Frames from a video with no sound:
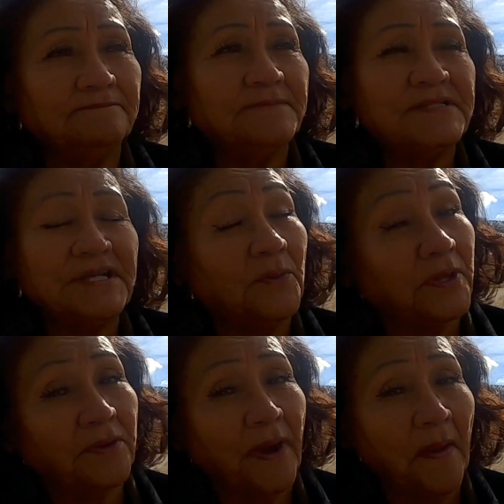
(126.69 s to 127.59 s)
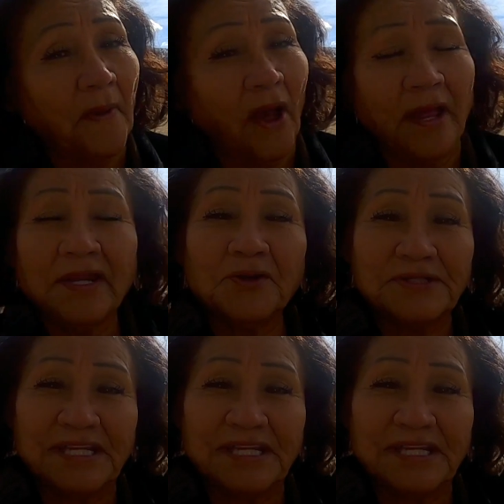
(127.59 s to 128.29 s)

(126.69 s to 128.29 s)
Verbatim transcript: of deal with Grandma and her